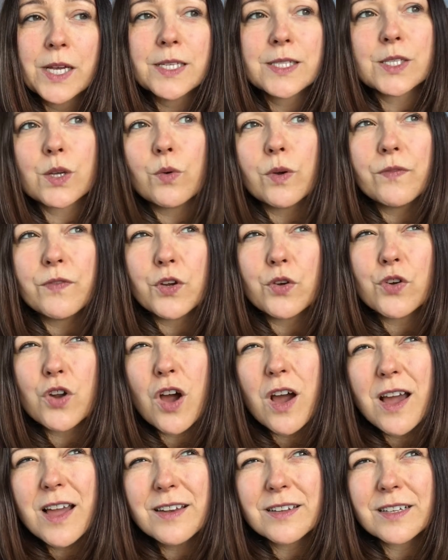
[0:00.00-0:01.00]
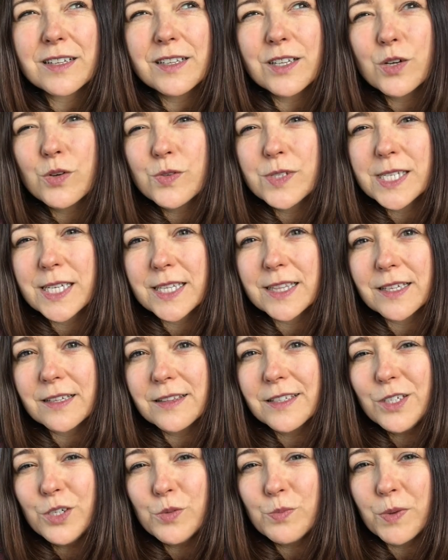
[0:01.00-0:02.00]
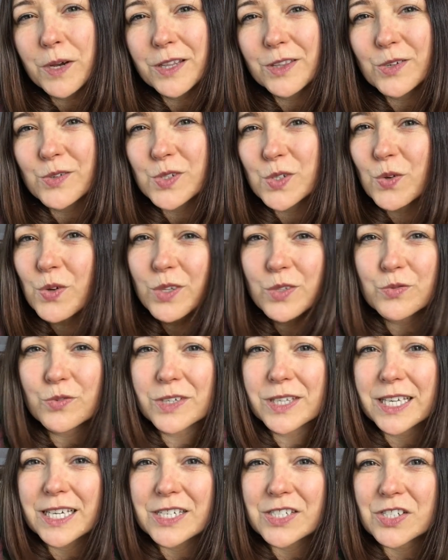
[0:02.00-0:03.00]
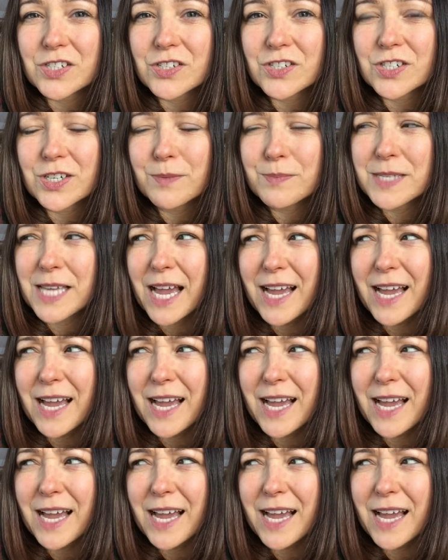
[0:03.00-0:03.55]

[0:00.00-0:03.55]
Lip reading: So if you're not closing the loop on those old relationships,